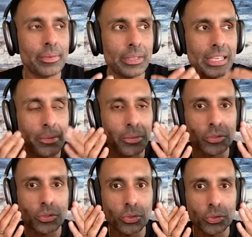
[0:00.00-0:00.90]
be able
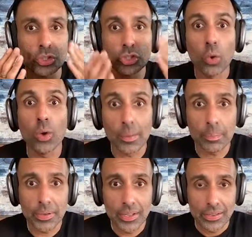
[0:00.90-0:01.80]
to show
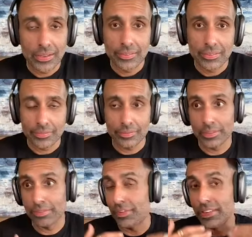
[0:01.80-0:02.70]
up
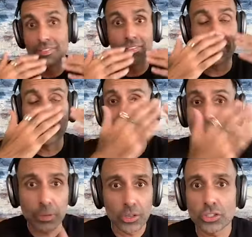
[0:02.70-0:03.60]
for even for
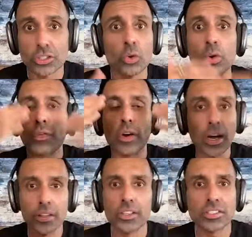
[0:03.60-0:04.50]
that person or for
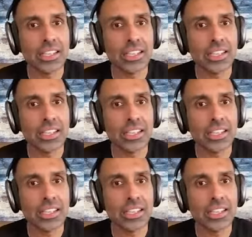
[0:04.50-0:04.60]
others